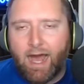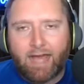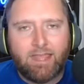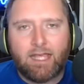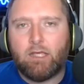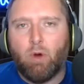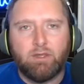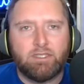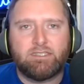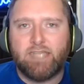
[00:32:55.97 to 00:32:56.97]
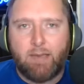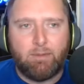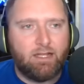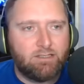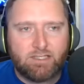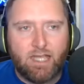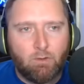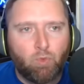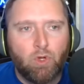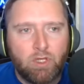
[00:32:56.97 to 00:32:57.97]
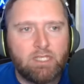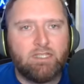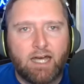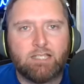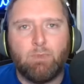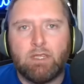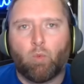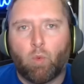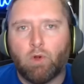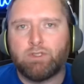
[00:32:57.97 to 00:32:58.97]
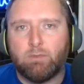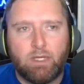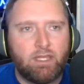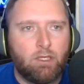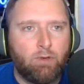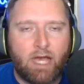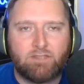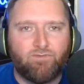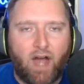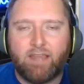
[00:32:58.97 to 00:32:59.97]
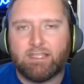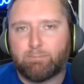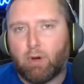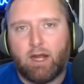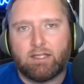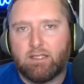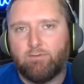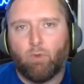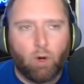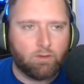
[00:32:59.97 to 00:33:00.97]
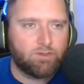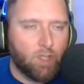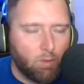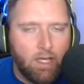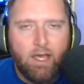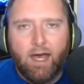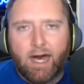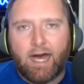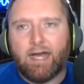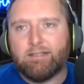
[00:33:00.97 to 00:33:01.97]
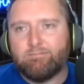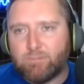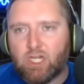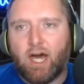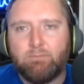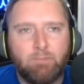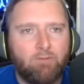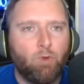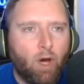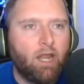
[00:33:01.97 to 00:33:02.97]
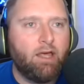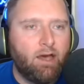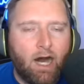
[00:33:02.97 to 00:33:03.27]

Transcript: I thank you all the same. And it really does mean the world to me that you guys find this product of worth. So, John, if you want to